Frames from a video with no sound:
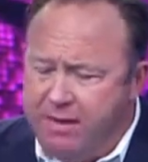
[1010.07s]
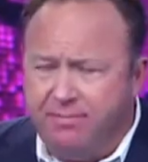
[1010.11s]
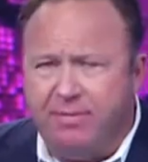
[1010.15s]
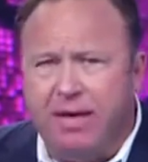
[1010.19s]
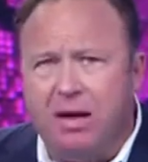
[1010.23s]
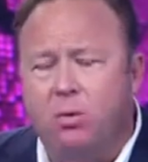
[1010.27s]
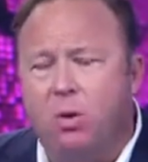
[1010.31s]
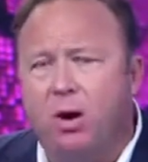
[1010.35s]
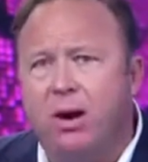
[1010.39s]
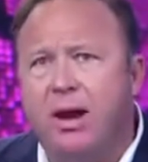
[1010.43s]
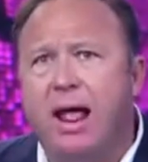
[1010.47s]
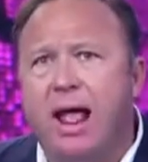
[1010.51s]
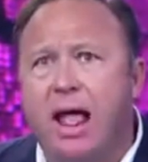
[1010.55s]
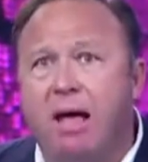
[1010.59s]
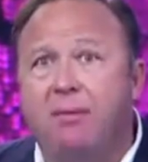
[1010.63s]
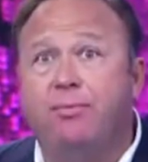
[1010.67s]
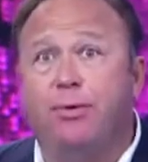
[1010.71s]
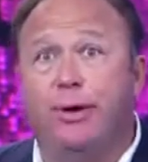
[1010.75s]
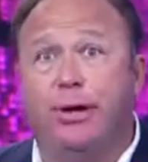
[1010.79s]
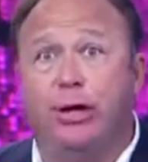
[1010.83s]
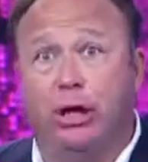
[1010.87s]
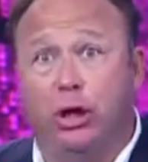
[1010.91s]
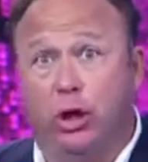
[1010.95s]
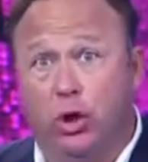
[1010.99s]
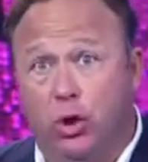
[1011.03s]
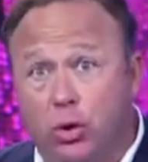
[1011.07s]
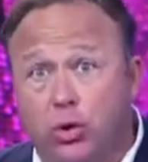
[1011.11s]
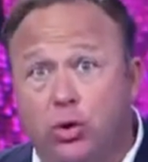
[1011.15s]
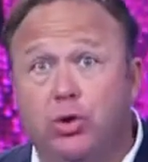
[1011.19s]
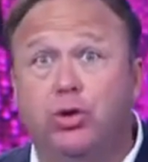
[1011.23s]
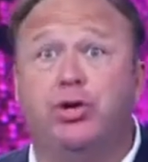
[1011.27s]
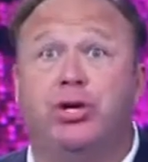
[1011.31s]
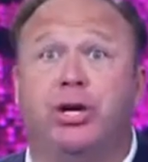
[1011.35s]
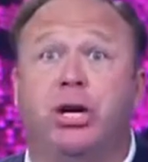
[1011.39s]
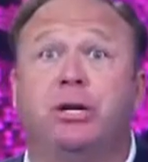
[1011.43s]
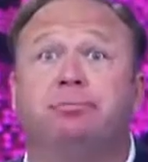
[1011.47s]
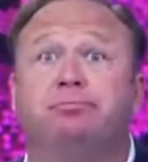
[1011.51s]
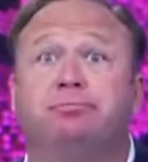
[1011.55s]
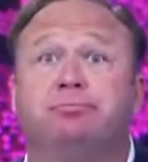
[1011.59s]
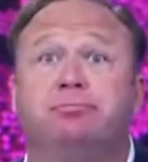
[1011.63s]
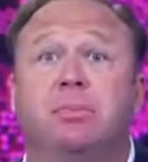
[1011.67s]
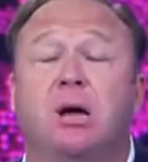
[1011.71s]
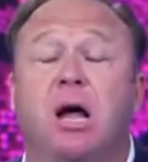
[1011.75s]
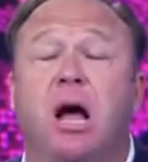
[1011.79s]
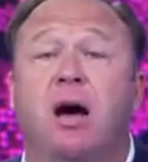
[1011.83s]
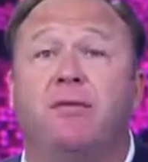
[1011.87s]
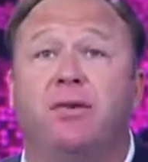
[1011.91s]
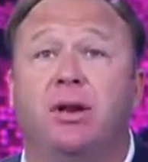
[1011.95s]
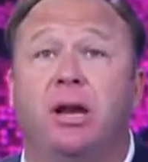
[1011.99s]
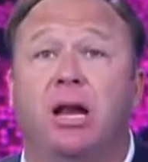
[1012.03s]
If they want to have the illusion
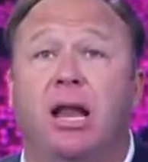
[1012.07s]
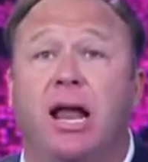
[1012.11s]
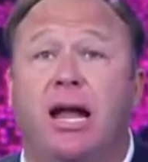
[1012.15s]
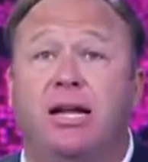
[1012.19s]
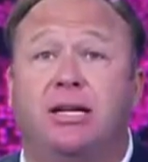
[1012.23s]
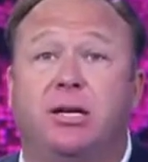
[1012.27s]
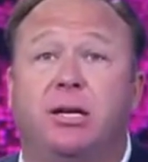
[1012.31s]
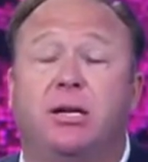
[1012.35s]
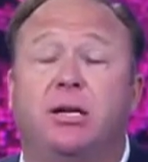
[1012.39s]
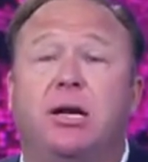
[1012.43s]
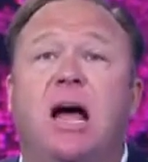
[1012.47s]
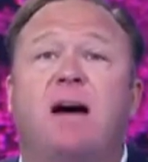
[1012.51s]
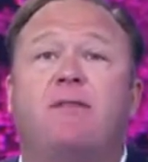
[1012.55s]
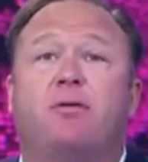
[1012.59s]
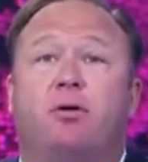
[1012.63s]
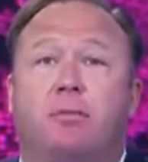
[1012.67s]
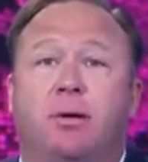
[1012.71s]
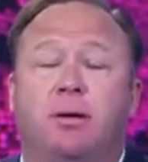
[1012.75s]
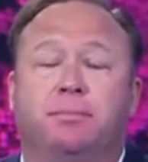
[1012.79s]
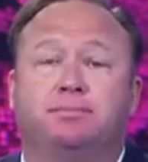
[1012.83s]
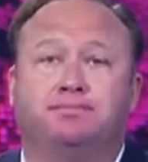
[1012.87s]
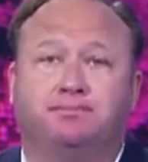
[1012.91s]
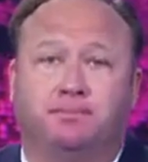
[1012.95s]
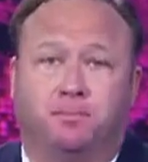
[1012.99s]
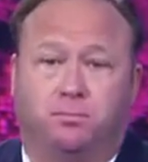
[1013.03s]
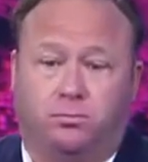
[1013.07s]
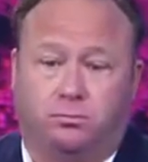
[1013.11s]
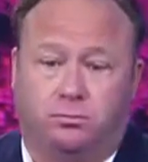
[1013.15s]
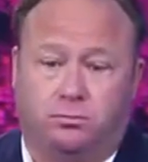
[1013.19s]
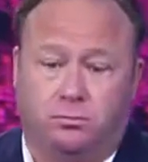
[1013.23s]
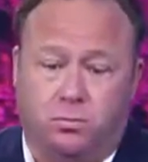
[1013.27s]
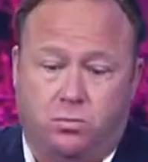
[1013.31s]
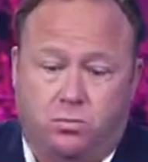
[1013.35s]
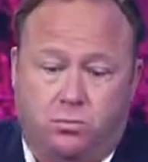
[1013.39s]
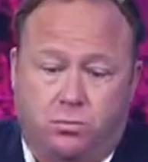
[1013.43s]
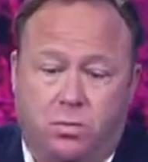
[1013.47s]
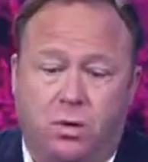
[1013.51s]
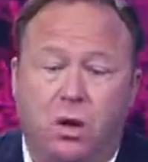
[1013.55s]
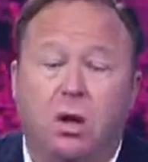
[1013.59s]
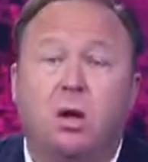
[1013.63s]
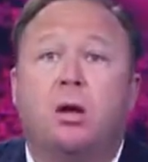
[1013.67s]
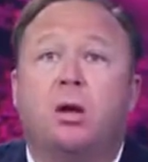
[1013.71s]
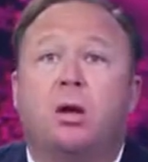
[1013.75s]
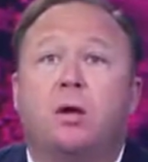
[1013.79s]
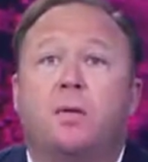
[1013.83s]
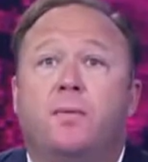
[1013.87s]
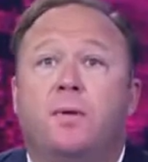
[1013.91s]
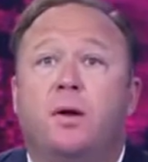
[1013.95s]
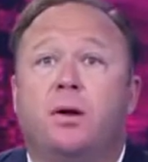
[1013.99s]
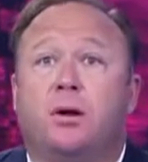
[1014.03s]
of an elected government,
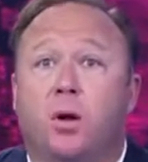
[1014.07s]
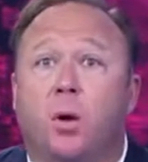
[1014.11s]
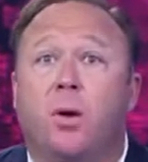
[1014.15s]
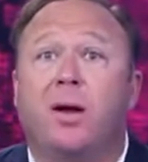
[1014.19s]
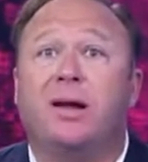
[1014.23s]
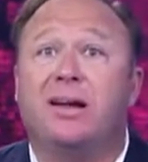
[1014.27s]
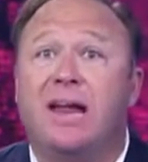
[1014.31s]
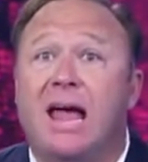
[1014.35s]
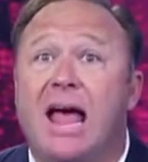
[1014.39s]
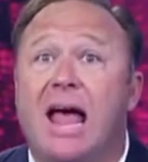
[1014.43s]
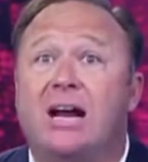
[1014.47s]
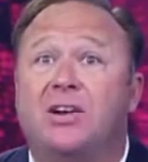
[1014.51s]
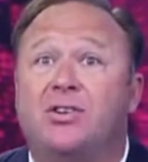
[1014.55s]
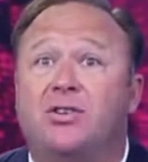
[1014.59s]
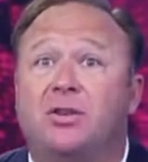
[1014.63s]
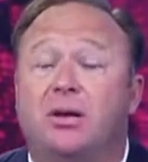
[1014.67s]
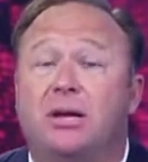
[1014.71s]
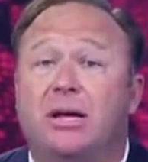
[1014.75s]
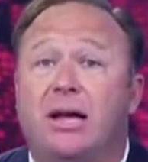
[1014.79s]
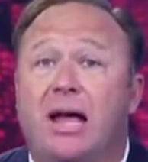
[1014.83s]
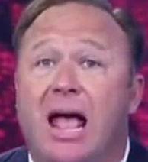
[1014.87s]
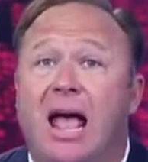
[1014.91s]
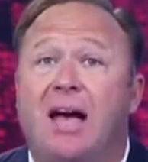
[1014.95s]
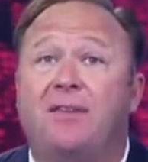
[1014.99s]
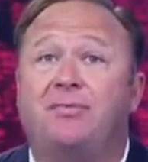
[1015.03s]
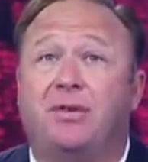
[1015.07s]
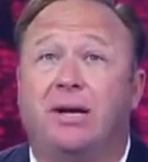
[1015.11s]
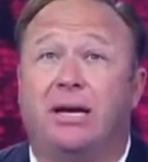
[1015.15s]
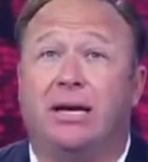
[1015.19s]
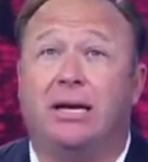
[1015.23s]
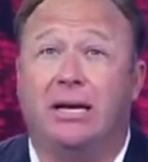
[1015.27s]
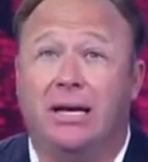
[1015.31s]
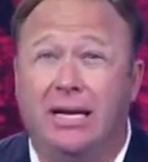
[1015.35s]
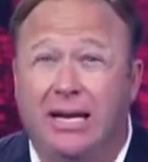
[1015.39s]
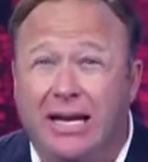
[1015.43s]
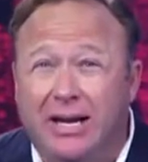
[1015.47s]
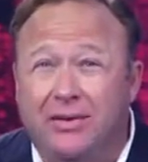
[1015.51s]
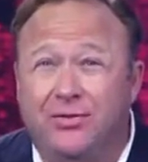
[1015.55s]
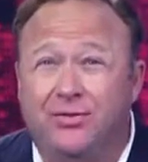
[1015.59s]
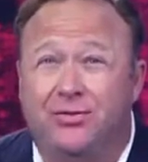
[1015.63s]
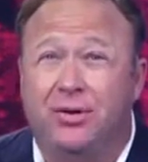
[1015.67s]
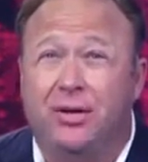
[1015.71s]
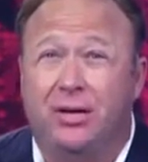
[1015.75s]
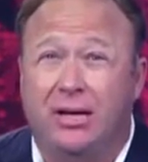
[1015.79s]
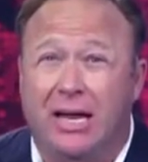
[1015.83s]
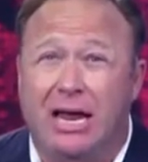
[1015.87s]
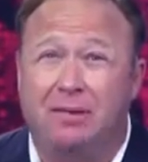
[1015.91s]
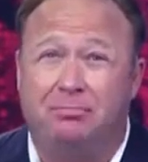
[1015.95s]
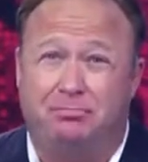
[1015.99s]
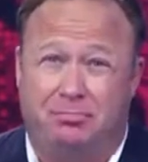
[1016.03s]
they're going to actually have to at
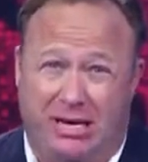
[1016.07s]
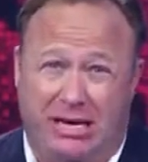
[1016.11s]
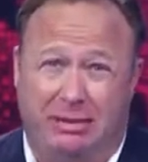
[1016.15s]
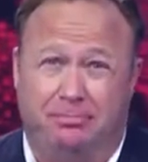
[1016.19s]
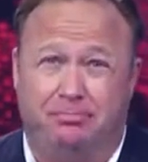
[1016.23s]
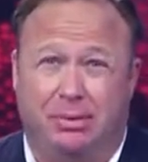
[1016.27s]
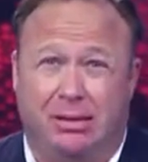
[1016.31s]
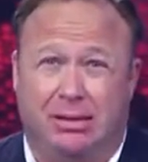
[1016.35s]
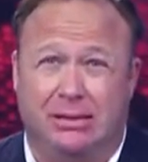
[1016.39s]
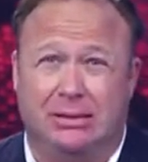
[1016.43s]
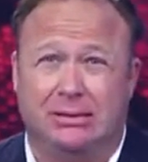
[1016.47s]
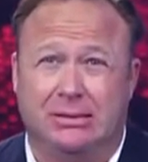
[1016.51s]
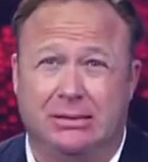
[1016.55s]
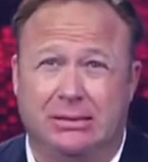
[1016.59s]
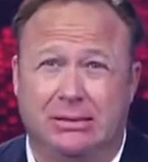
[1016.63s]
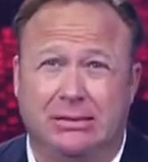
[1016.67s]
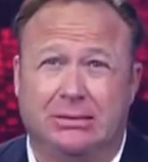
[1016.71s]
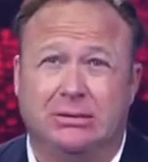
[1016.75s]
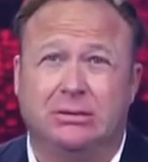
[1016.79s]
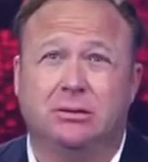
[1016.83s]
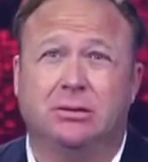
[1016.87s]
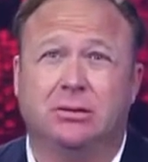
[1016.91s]
least let people